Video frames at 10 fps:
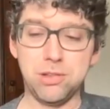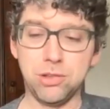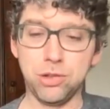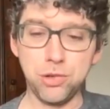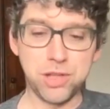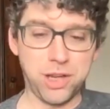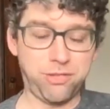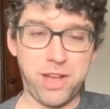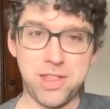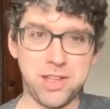losing
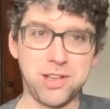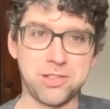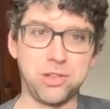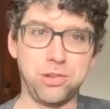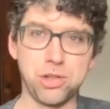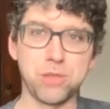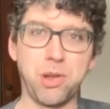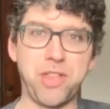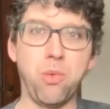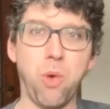faith in institutions,
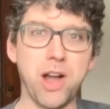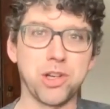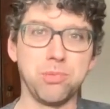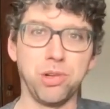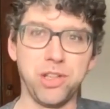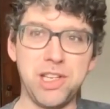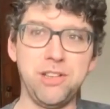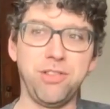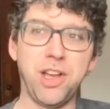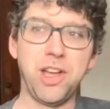but they want to
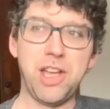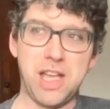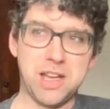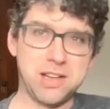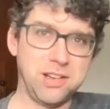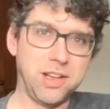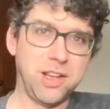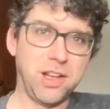believe in